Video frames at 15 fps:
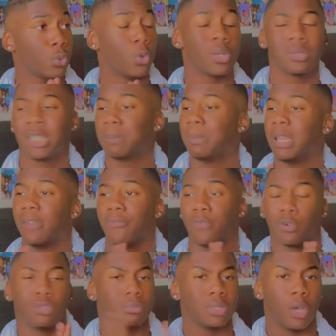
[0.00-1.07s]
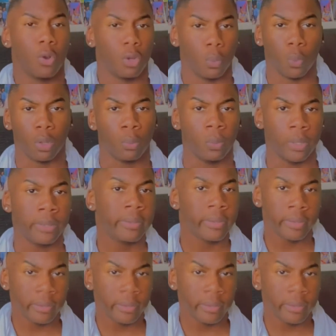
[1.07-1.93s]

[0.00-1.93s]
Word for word: It only took me a first, only one week.